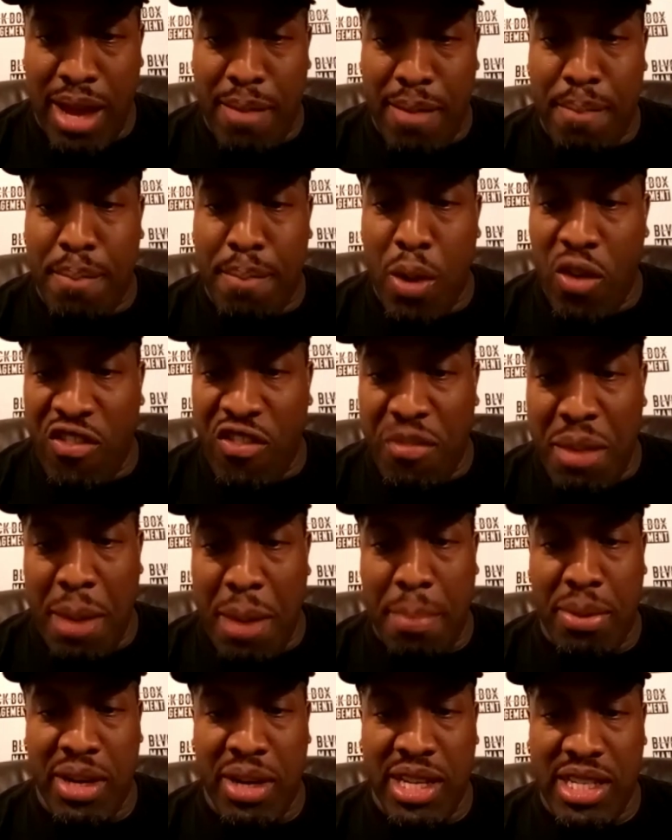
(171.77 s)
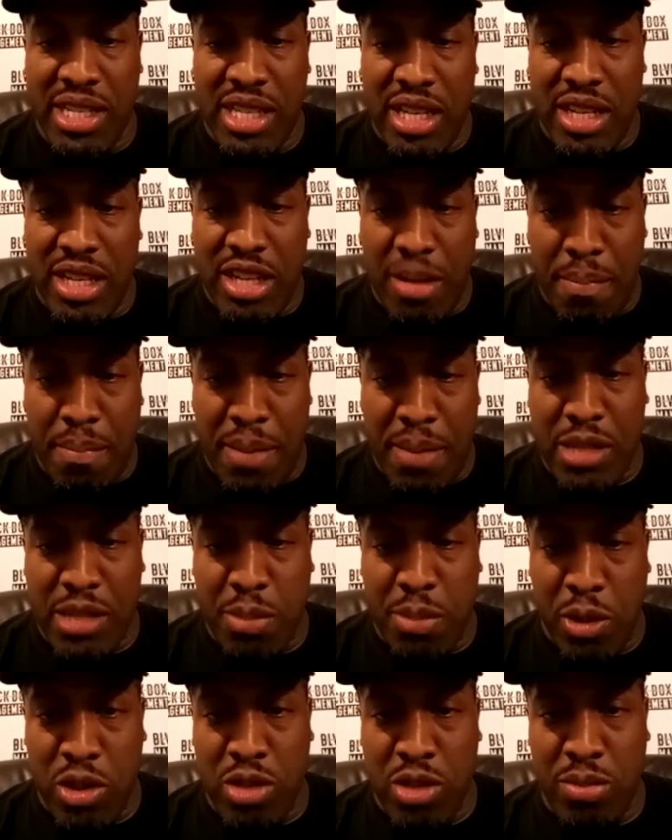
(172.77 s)
both my boys the best
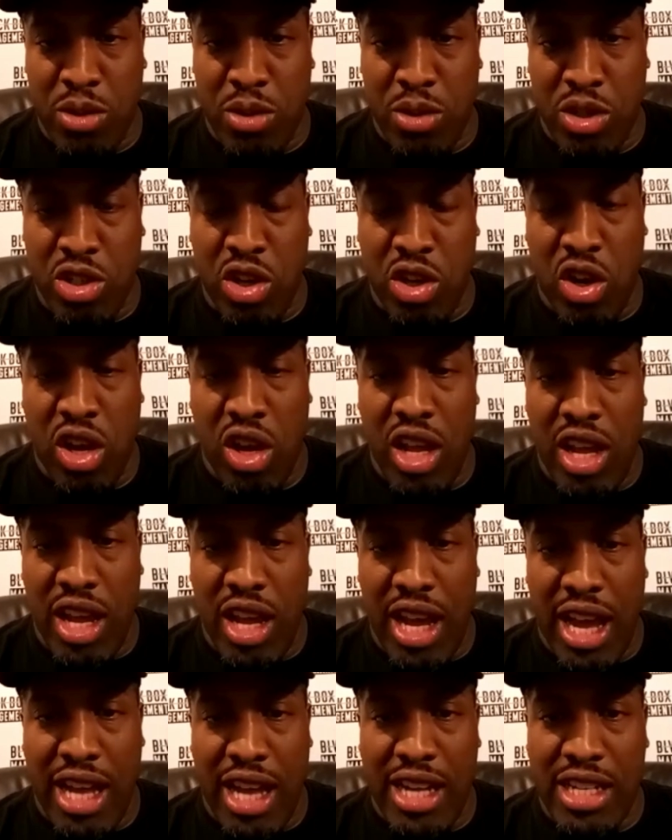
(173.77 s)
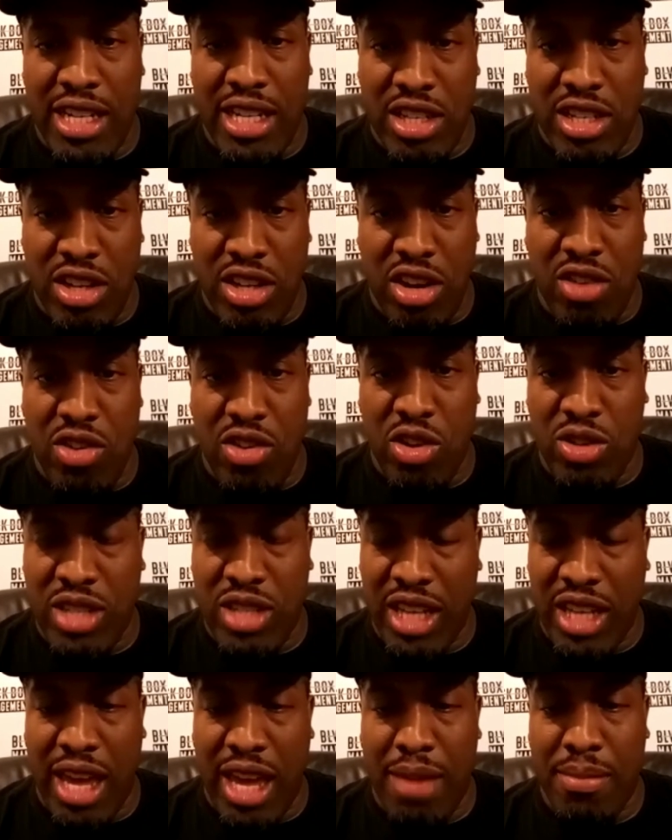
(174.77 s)
possible shot and scenario to
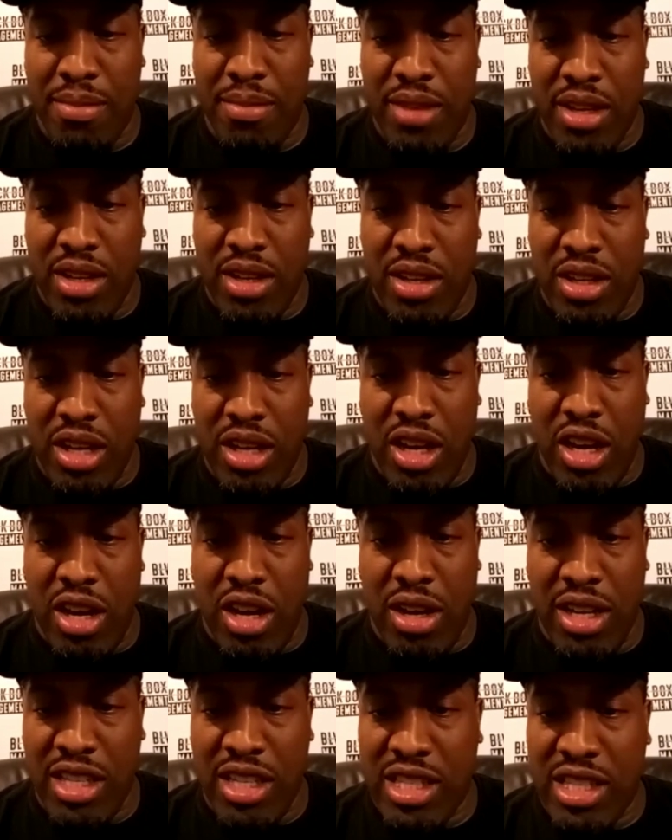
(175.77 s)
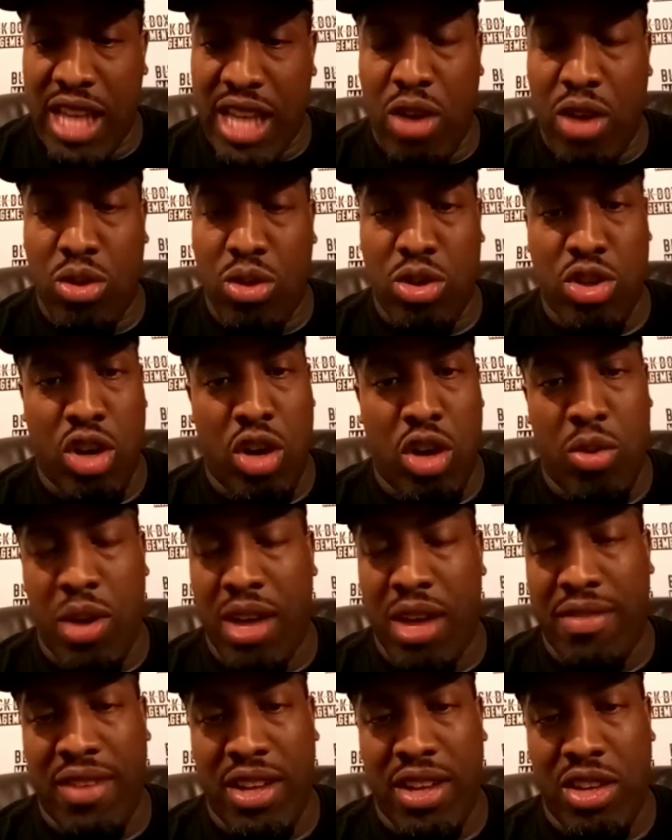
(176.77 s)
get him his title shot or
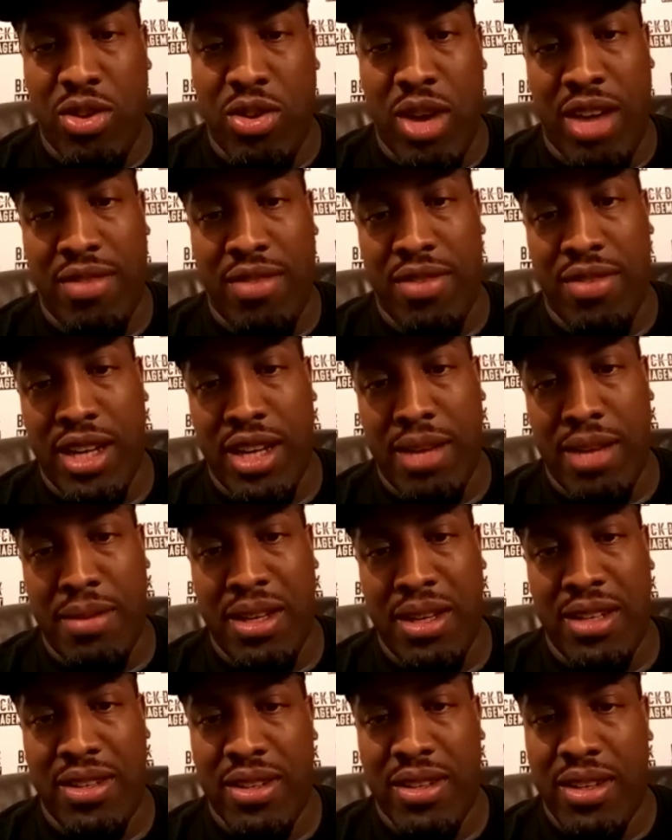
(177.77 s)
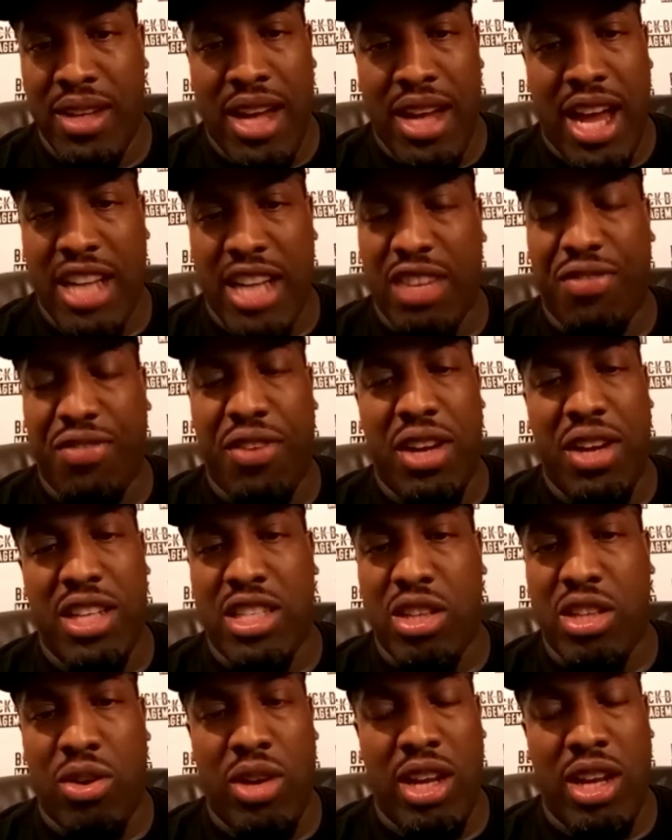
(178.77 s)
whatever you have. You know what I mean? I just feel it's
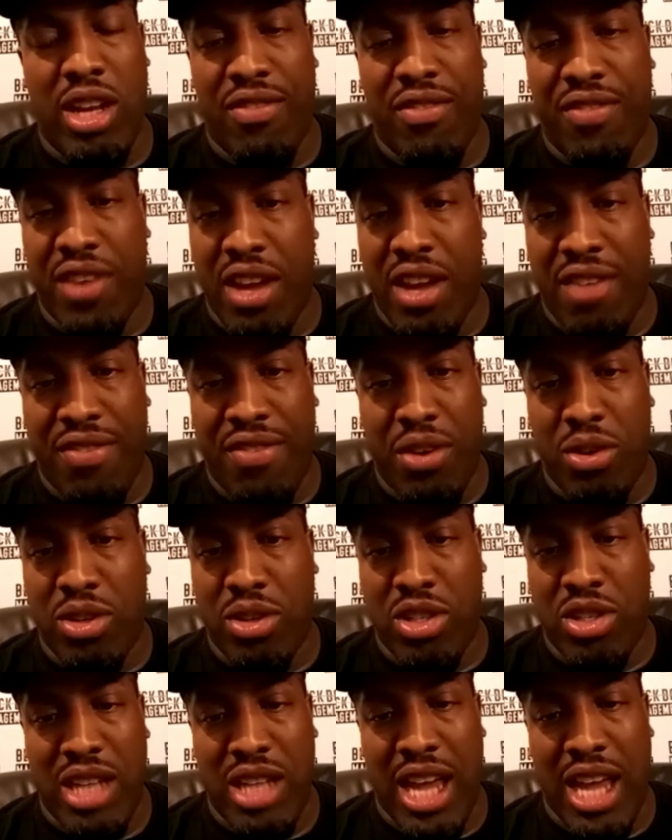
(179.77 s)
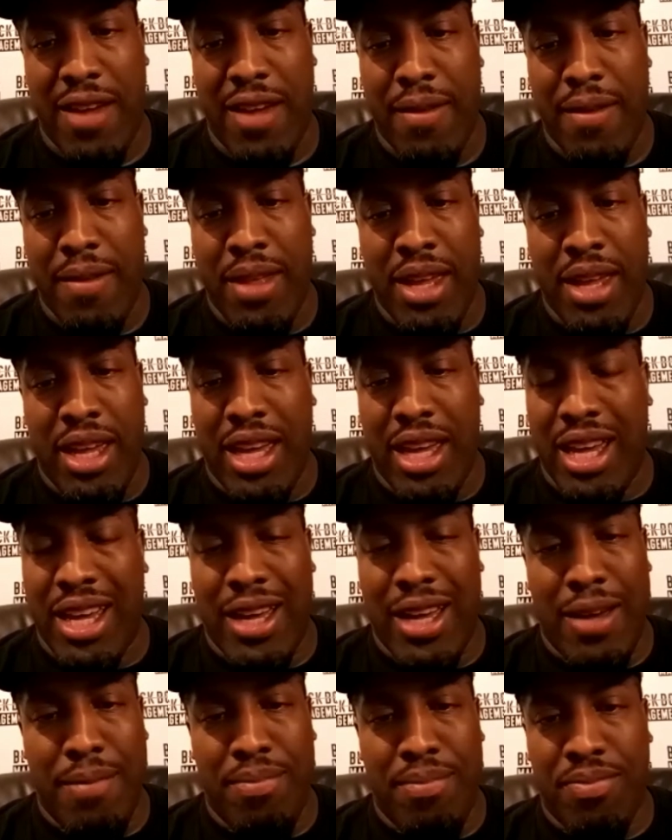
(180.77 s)
totally unfair. I felt just like
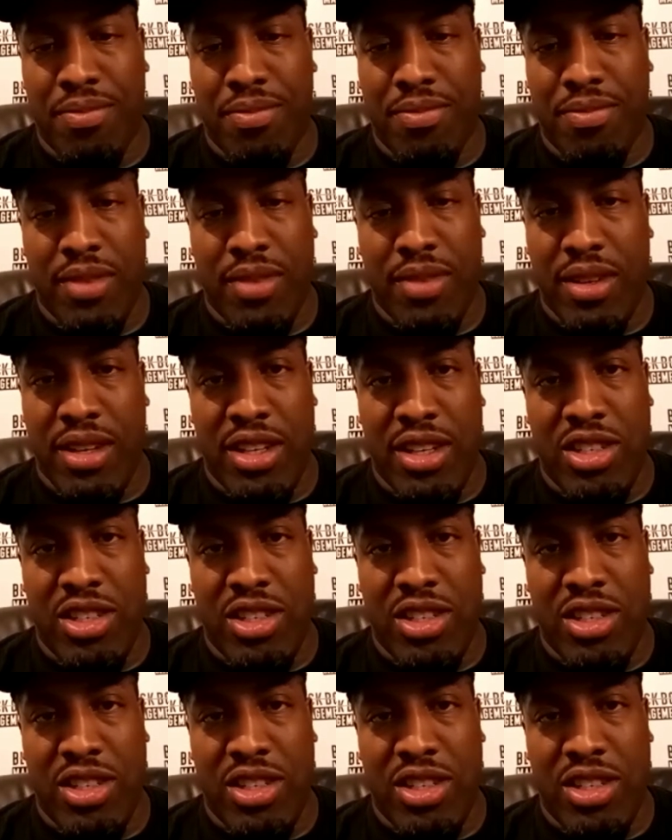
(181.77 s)
it's